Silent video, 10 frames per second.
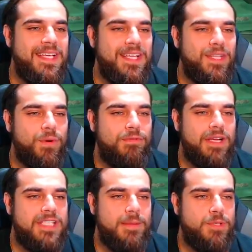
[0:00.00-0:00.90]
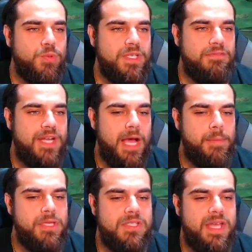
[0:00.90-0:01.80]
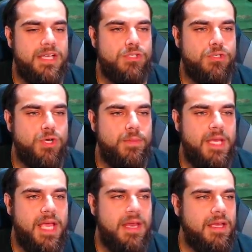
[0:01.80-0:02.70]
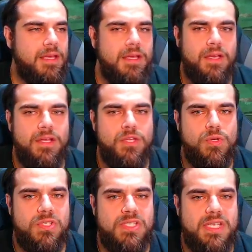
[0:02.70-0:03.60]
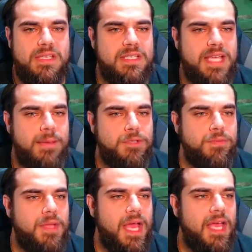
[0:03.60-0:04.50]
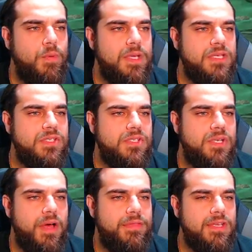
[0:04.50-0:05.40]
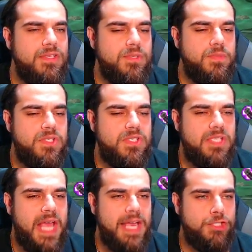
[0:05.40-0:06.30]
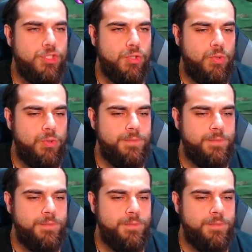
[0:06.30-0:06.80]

The Reflect damage will leave now because of the extra turn mechanic. You can see the damage from the AoE is nothing substantial.